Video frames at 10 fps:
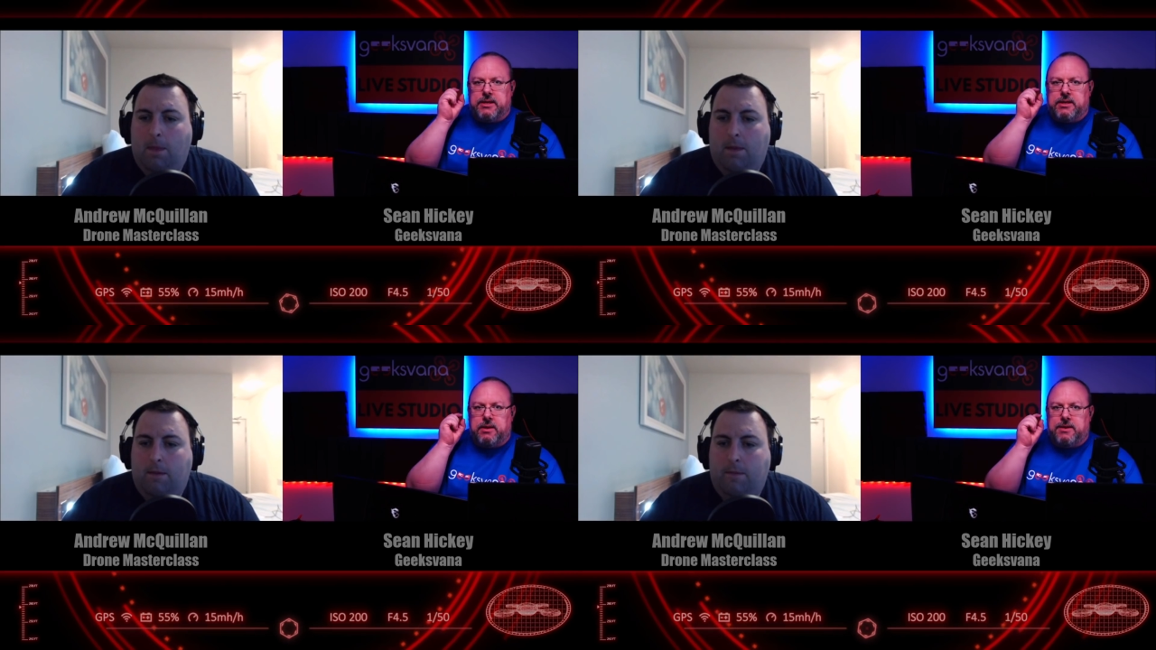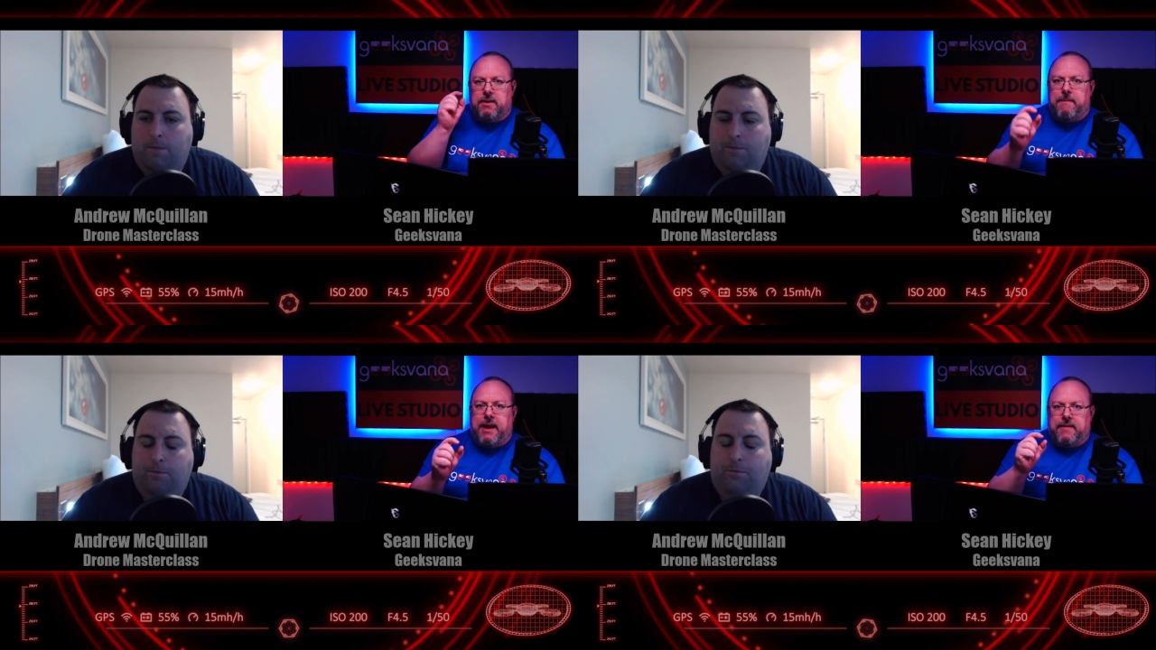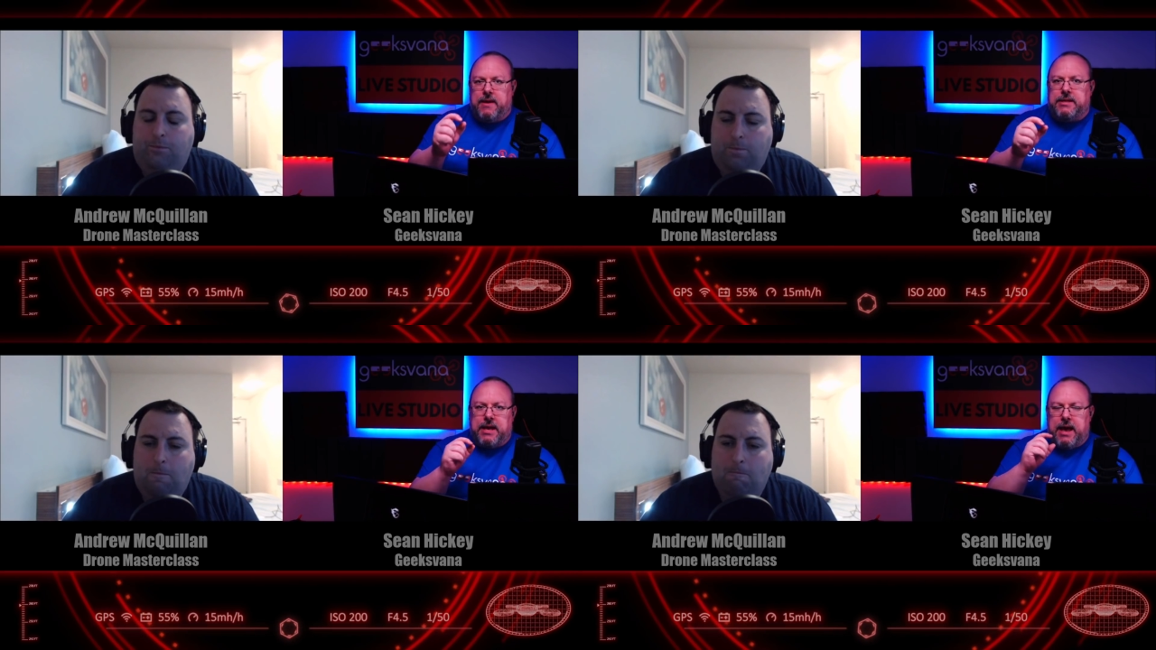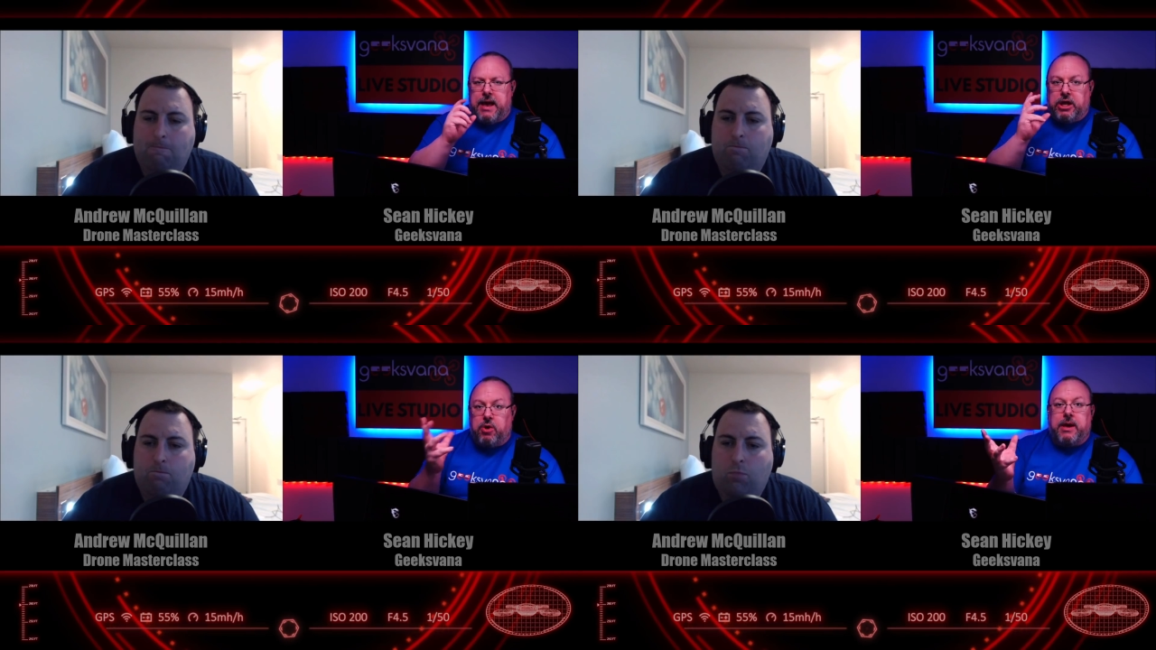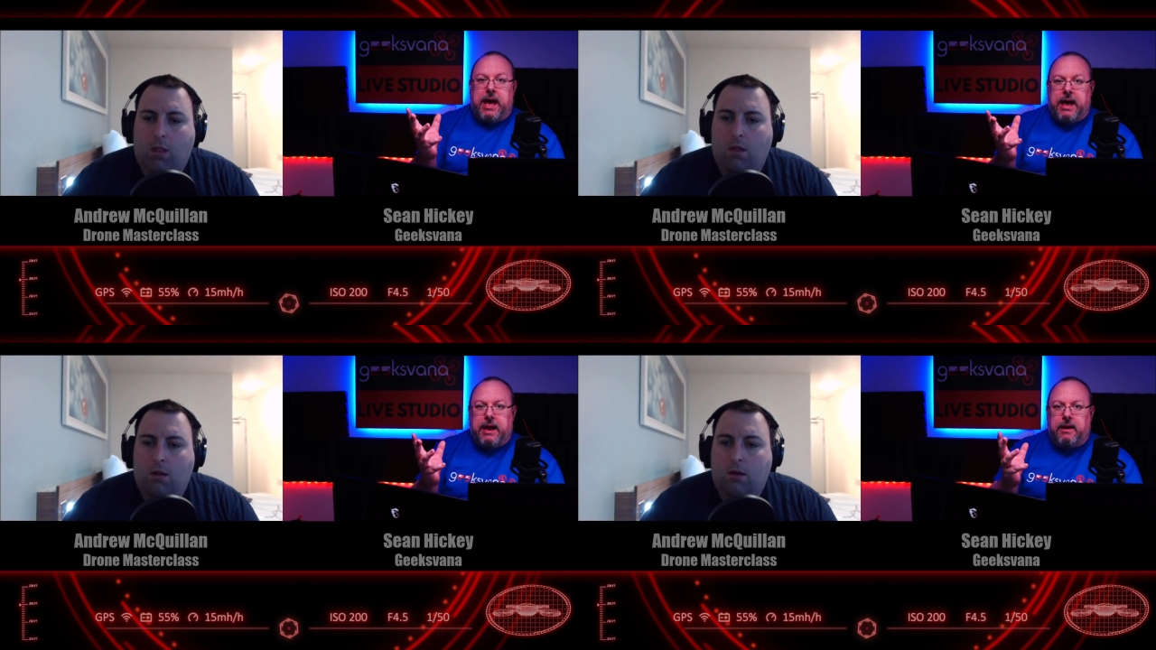Speaker 1: to to make this a U
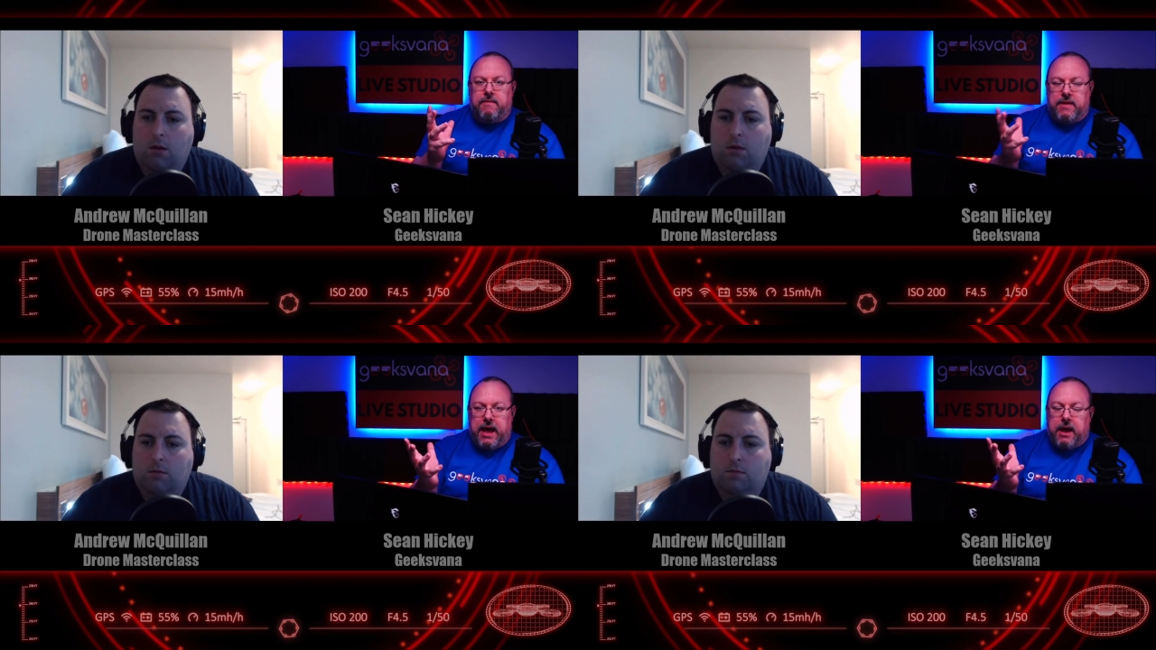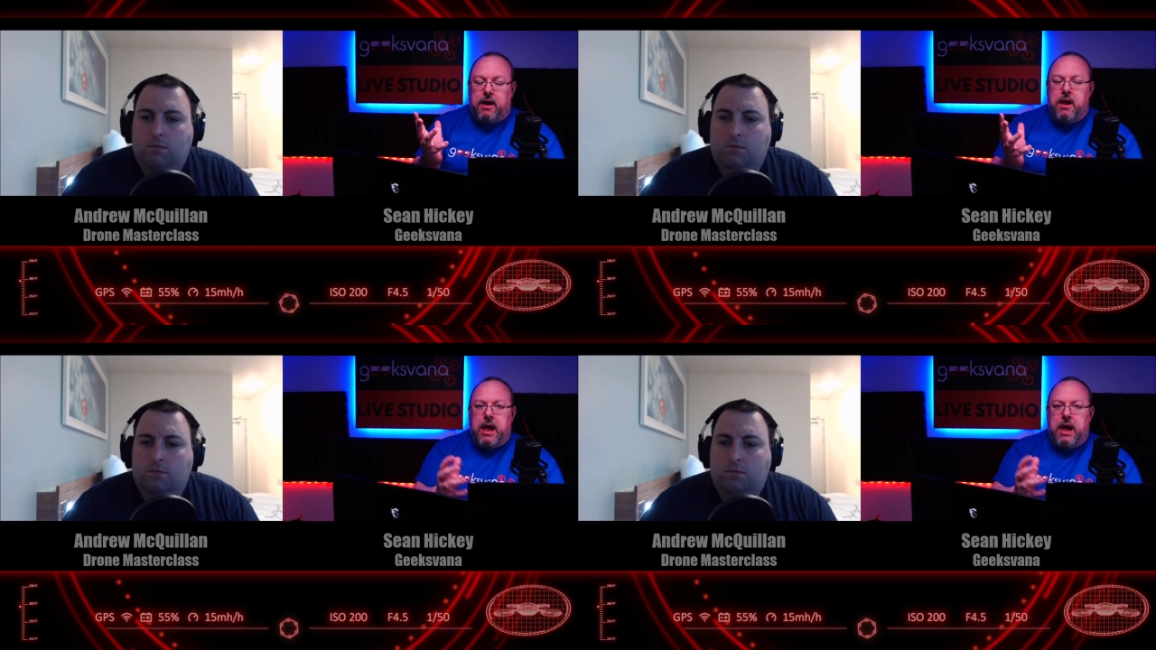K thing,